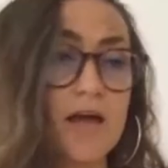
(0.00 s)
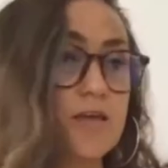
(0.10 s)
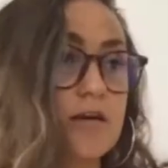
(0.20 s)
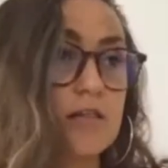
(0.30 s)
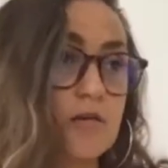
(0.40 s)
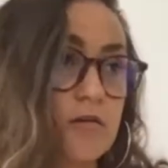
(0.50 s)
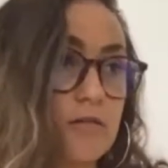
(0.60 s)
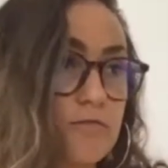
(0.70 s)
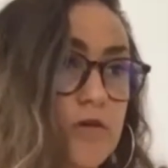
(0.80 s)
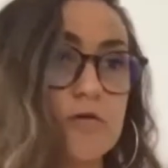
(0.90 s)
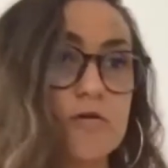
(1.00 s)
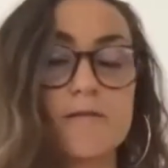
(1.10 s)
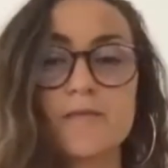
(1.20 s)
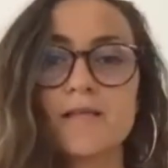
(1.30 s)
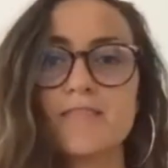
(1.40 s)
You can look at the view or
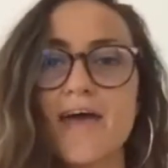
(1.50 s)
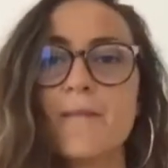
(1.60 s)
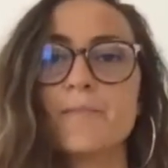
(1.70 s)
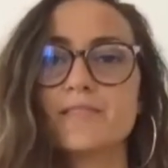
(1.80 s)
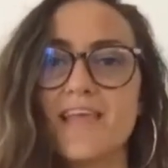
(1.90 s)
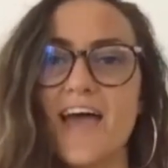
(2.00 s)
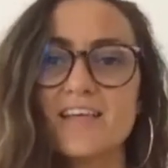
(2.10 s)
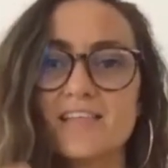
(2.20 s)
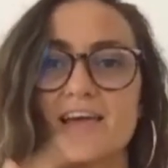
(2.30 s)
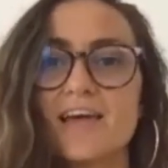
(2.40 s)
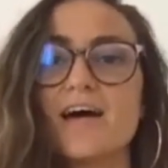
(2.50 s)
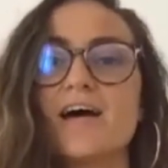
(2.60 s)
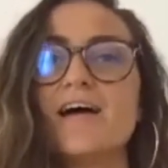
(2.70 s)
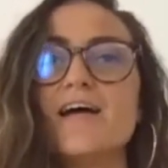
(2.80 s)
something like that, but that is like a